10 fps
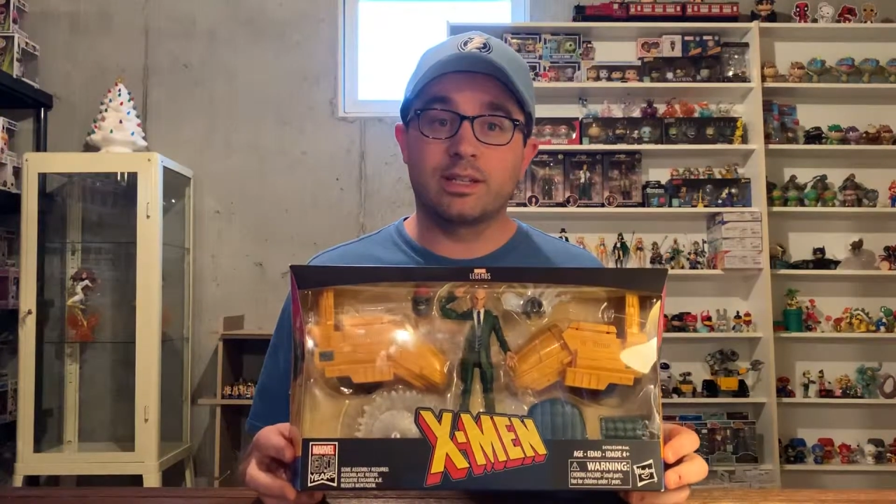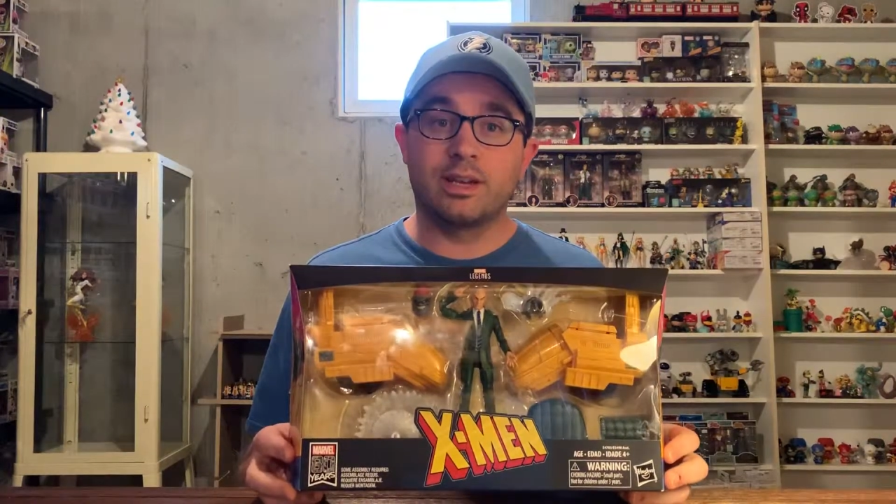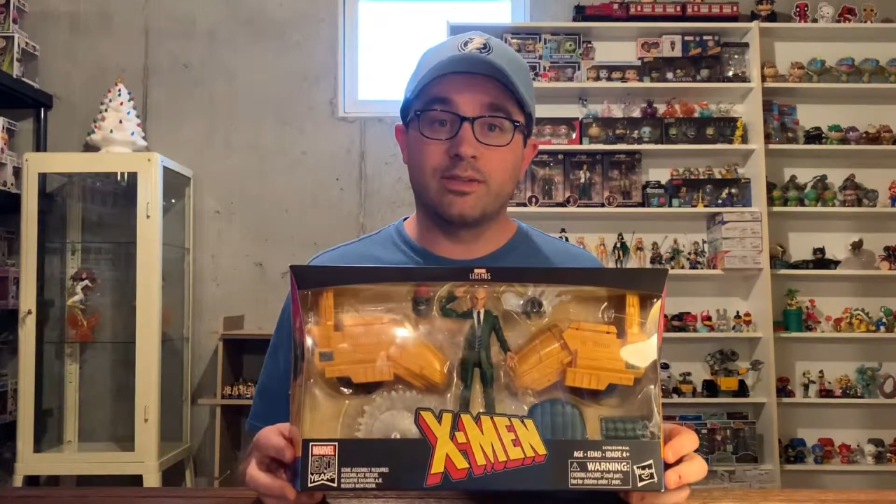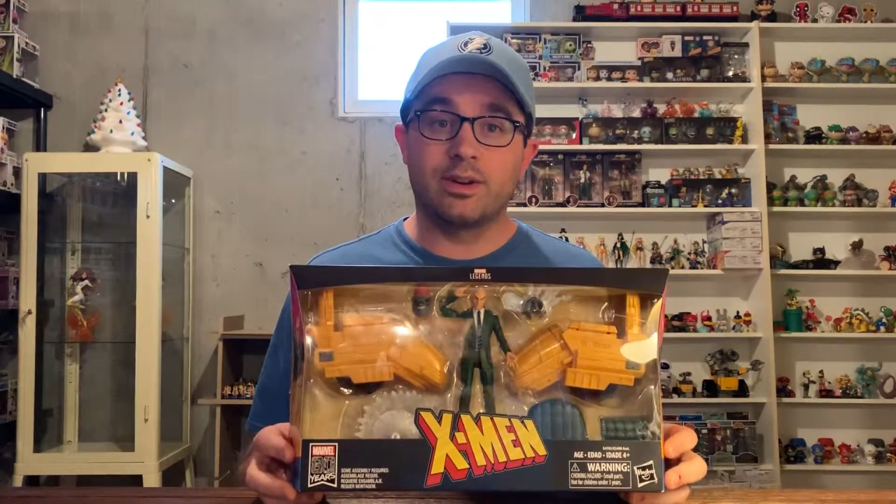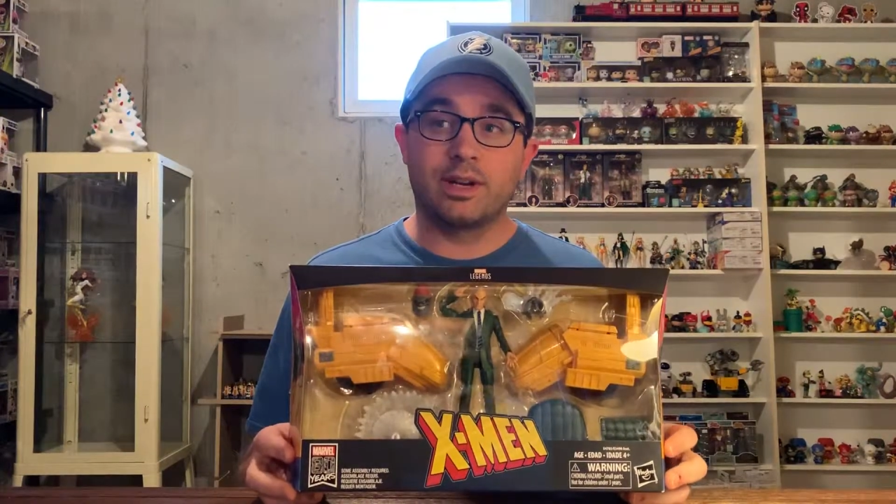
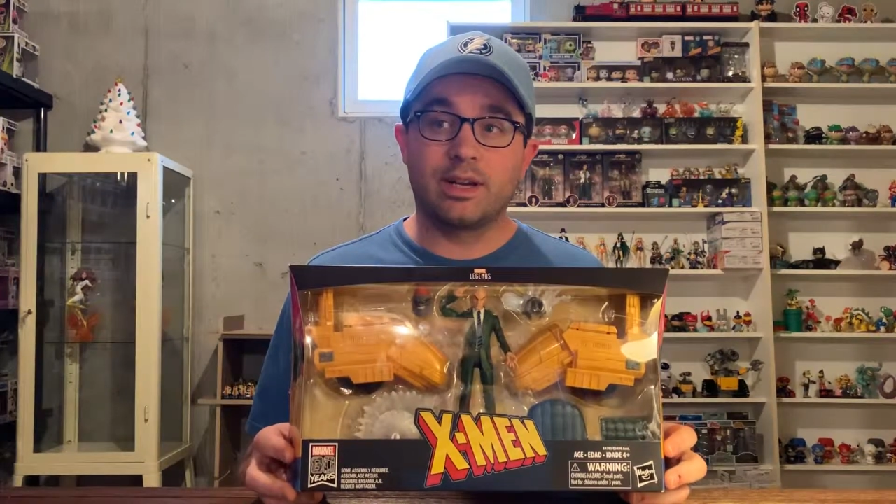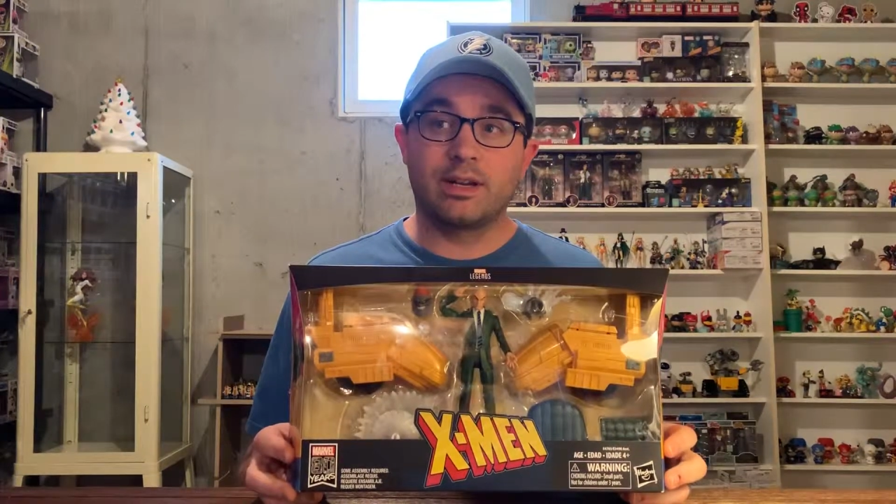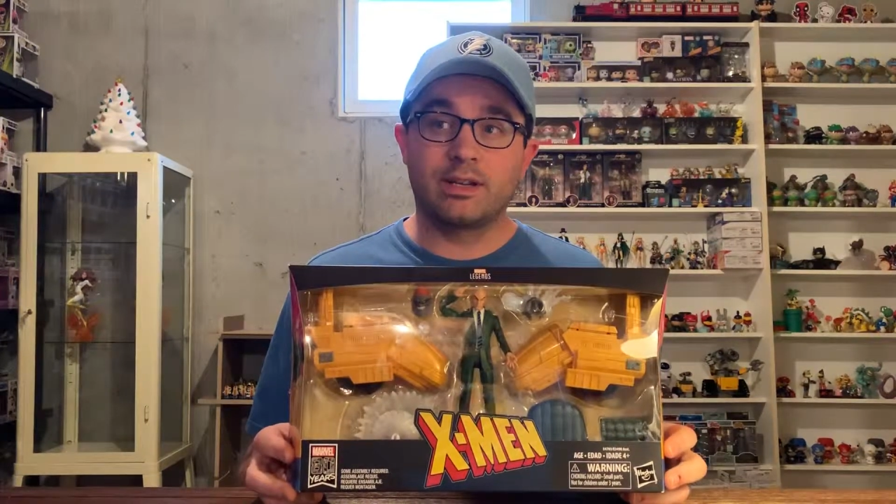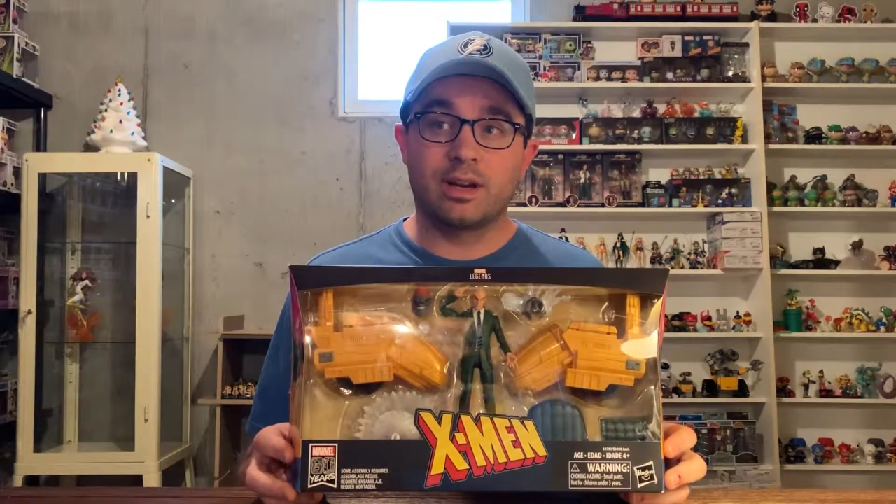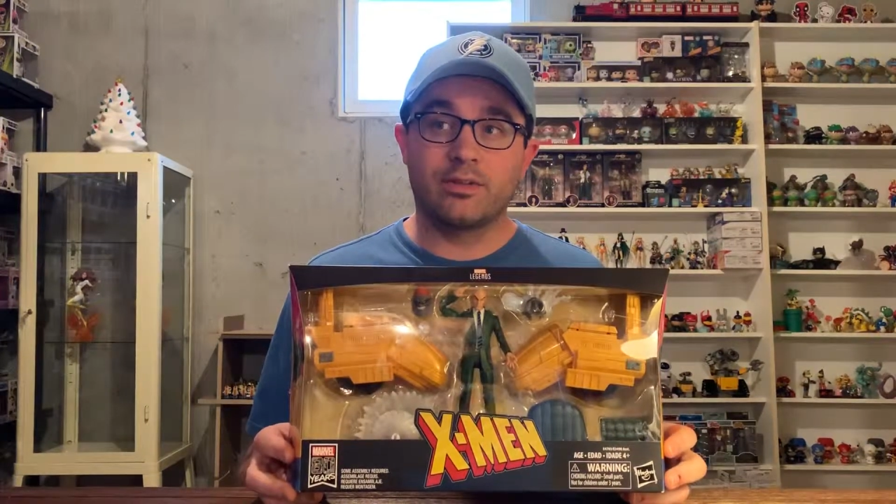Xavier in
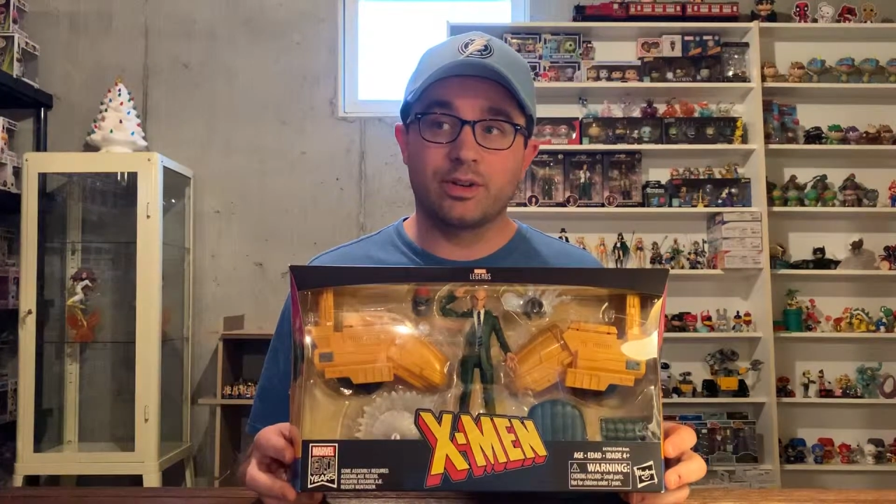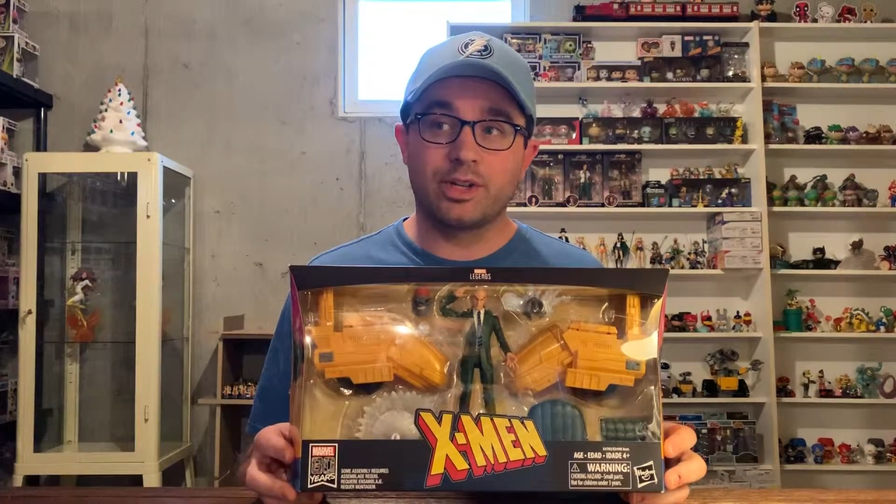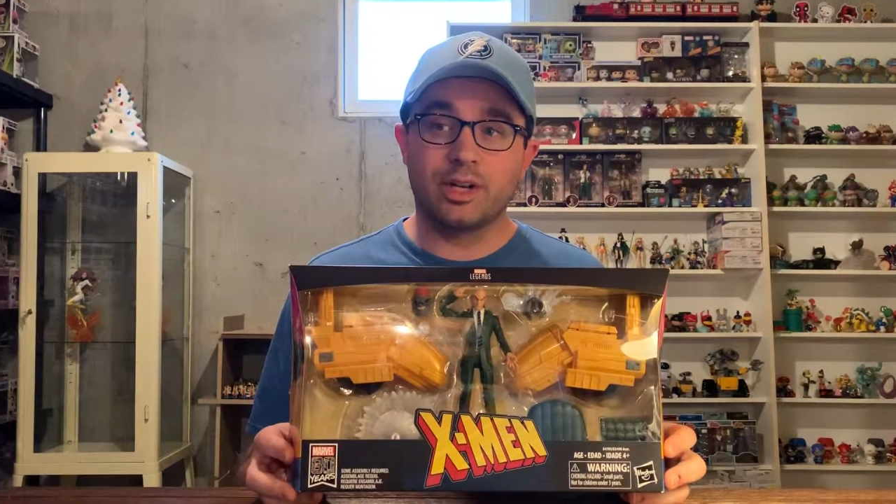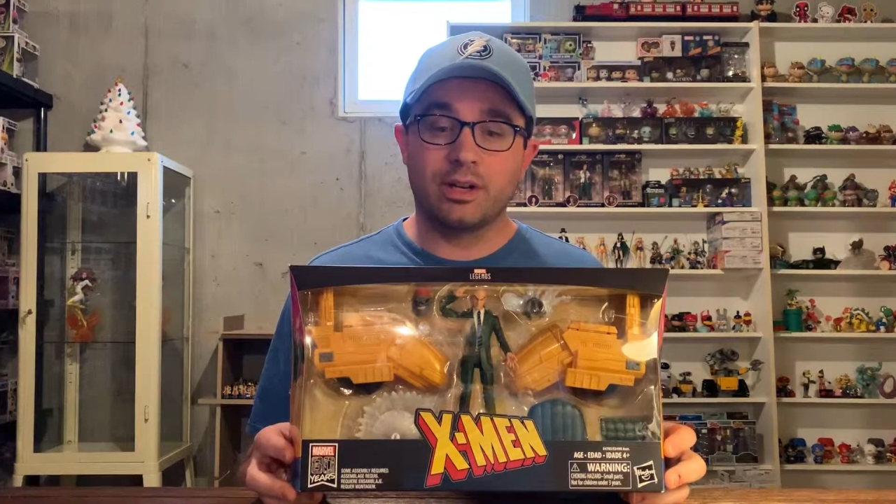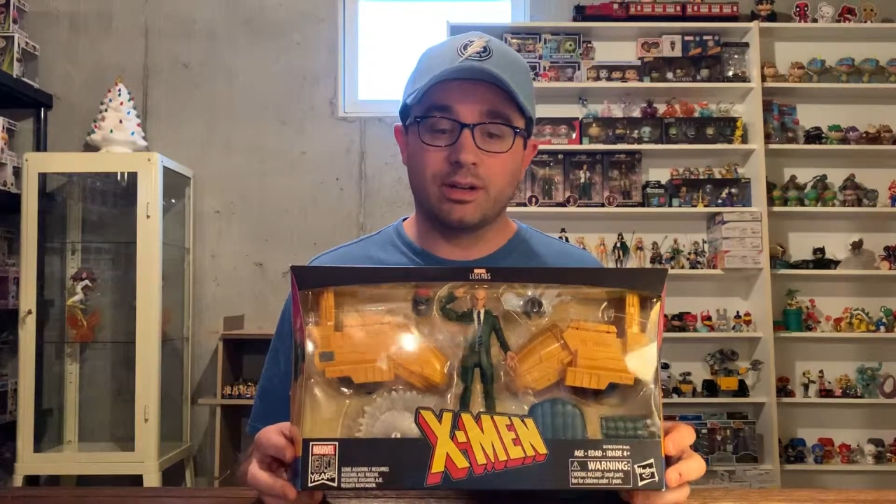his hover
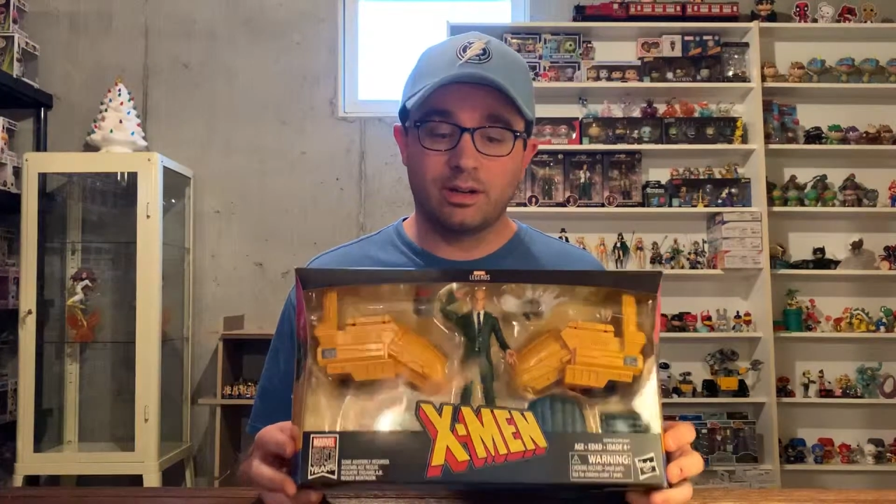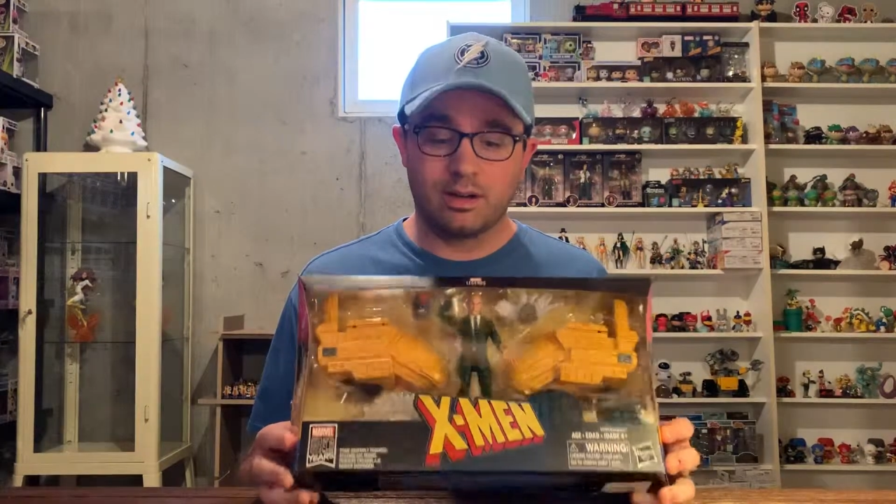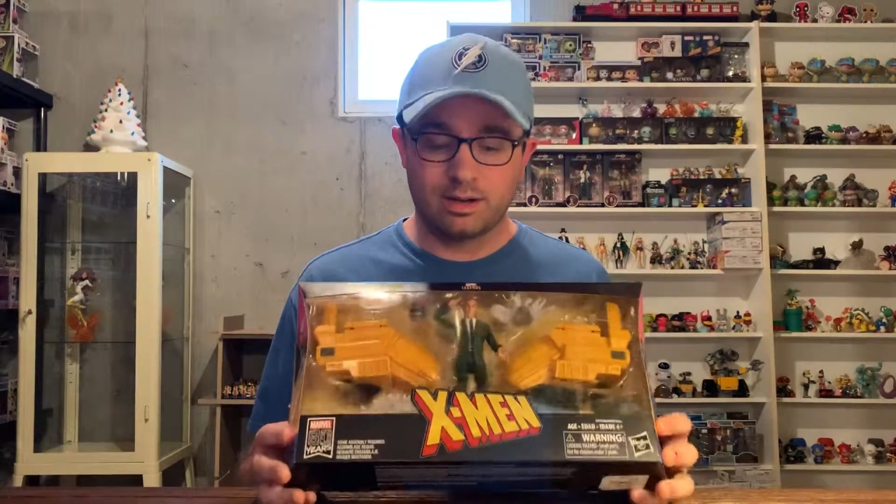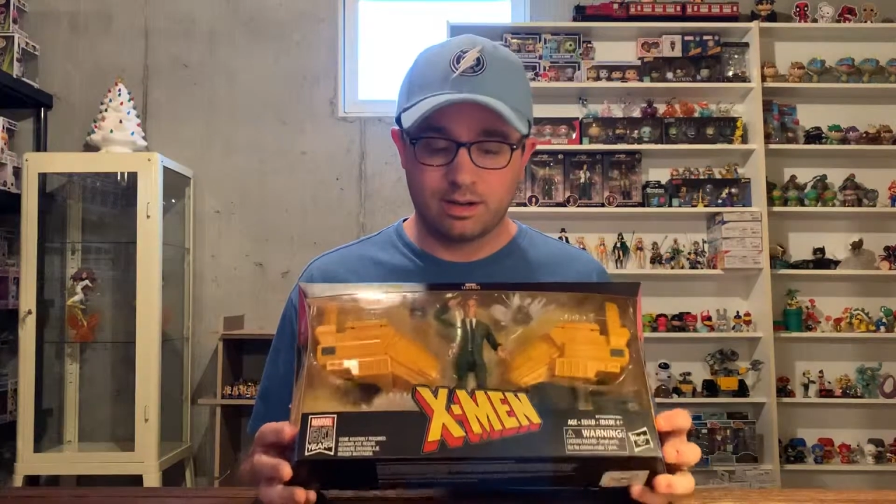chair,